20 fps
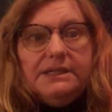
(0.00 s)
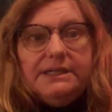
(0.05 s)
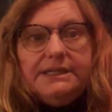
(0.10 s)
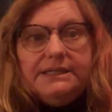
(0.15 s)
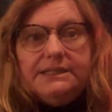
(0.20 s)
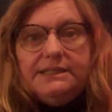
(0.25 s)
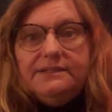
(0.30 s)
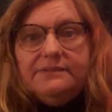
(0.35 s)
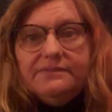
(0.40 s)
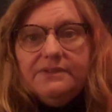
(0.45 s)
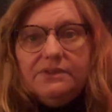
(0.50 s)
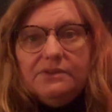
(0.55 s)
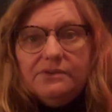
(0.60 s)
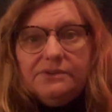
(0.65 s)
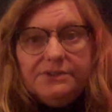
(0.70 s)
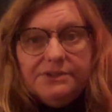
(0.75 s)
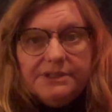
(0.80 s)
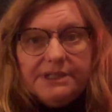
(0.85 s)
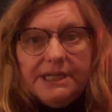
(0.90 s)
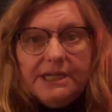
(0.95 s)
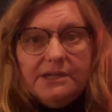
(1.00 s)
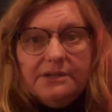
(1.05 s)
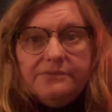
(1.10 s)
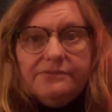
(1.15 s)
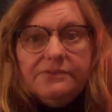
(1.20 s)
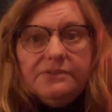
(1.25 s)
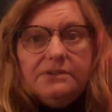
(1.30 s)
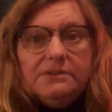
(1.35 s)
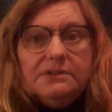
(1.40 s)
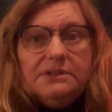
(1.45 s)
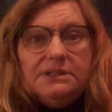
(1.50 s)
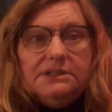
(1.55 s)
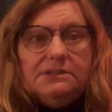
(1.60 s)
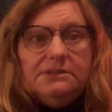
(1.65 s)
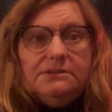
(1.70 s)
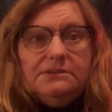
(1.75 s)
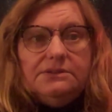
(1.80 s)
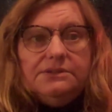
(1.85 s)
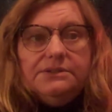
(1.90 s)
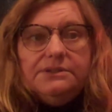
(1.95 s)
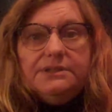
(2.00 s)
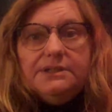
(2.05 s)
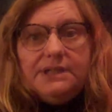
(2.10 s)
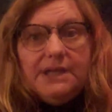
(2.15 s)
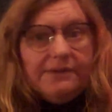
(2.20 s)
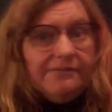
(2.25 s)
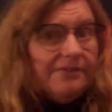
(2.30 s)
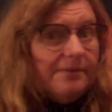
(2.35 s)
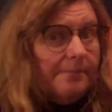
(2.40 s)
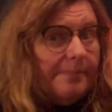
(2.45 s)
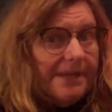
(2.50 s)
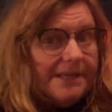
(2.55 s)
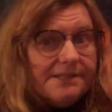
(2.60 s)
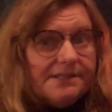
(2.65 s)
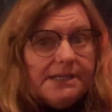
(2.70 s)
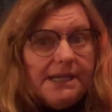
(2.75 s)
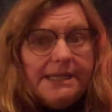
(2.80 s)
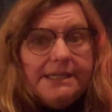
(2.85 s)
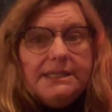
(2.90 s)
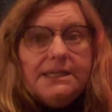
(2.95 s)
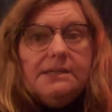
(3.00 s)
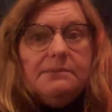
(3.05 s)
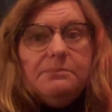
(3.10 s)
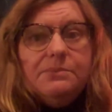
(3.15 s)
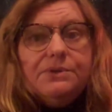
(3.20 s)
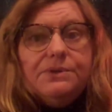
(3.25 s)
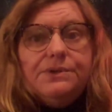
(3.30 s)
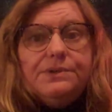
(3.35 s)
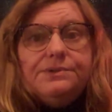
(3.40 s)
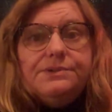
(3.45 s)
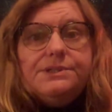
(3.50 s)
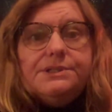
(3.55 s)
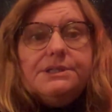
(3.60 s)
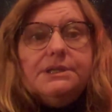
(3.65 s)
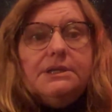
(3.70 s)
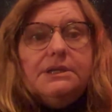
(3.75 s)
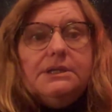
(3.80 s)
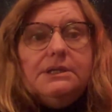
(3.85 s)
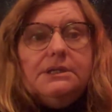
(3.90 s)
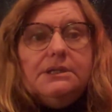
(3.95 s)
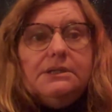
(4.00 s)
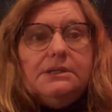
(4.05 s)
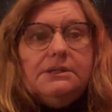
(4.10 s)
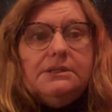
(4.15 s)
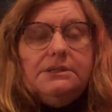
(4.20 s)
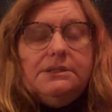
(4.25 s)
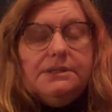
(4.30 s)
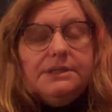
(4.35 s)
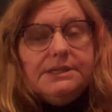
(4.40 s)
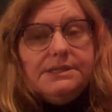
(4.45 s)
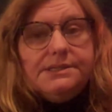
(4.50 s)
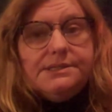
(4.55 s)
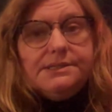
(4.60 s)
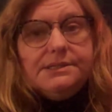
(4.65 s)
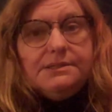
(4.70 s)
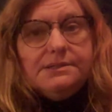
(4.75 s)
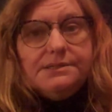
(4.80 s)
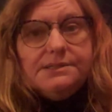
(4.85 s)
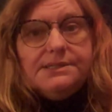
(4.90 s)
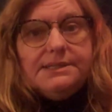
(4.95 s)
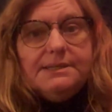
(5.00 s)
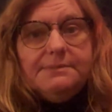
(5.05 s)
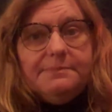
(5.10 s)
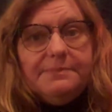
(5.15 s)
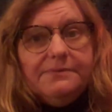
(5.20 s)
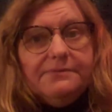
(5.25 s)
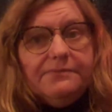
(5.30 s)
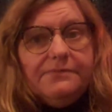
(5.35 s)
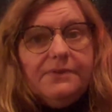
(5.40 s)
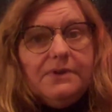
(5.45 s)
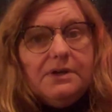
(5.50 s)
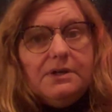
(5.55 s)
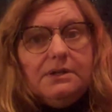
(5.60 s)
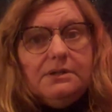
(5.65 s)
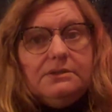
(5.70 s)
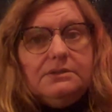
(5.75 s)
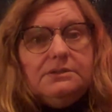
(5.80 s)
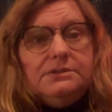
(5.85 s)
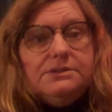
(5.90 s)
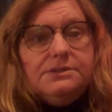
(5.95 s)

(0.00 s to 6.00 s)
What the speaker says: and even though you're careful and you could have the best hiking boots, you can still slip and fall.